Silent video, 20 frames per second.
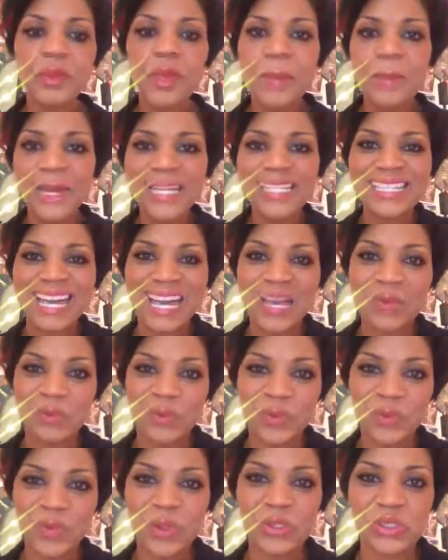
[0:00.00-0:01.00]
my time
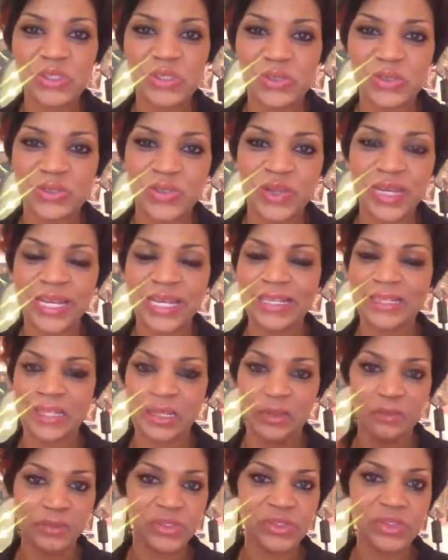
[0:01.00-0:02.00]
with personal training,
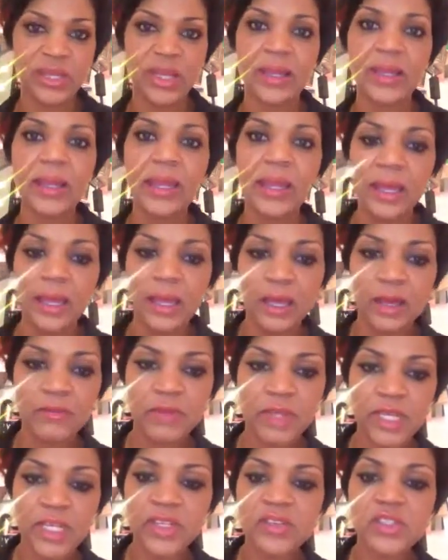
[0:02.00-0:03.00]
10% of
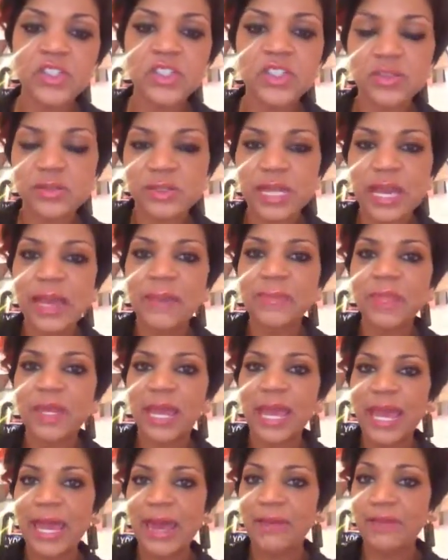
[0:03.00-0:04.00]
any additional time that
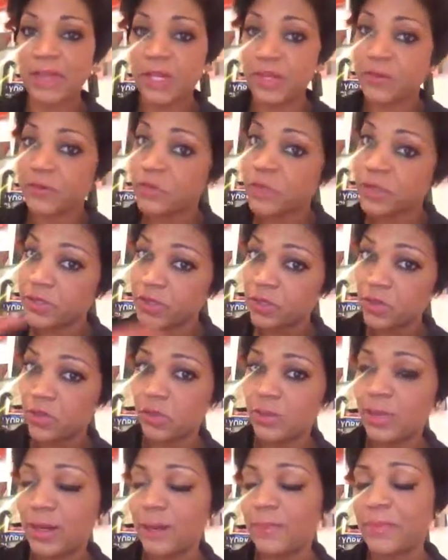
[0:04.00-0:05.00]
I have. And if you listen
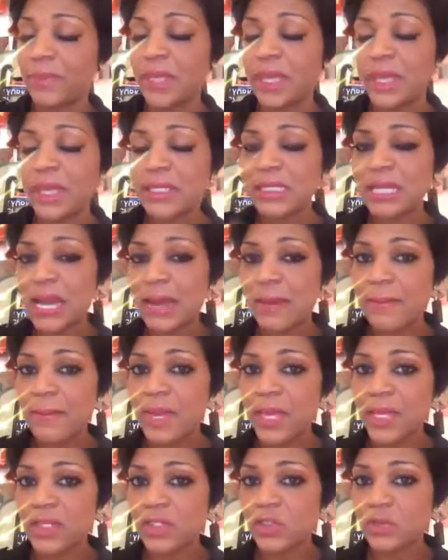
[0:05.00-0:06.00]
to my time
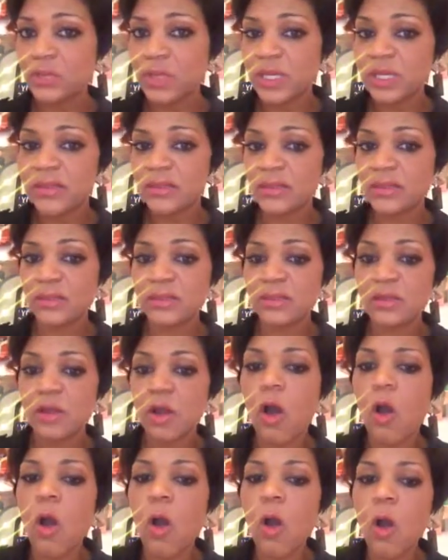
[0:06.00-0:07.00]
management
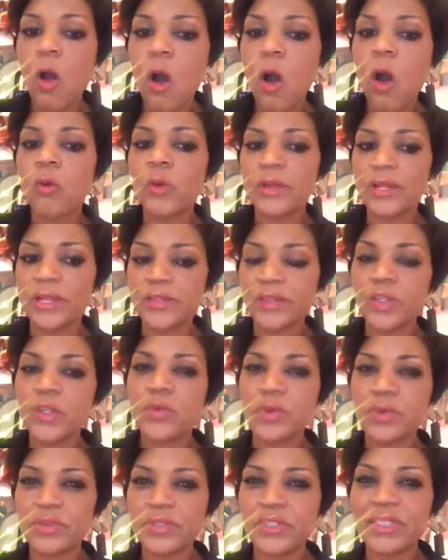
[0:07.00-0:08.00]
call already, then
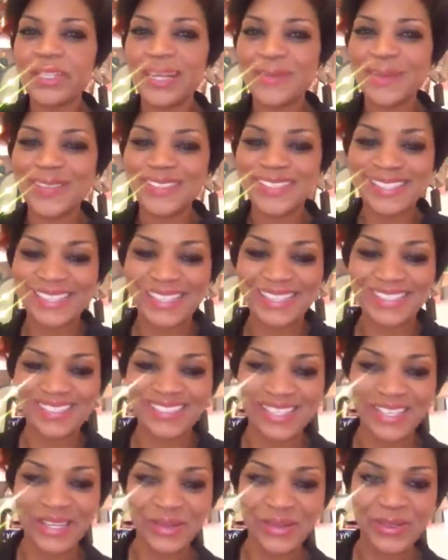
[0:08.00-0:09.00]
you understand about
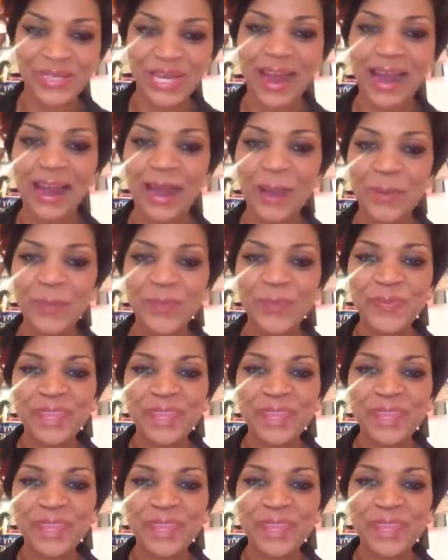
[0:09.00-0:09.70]
scheduling your time.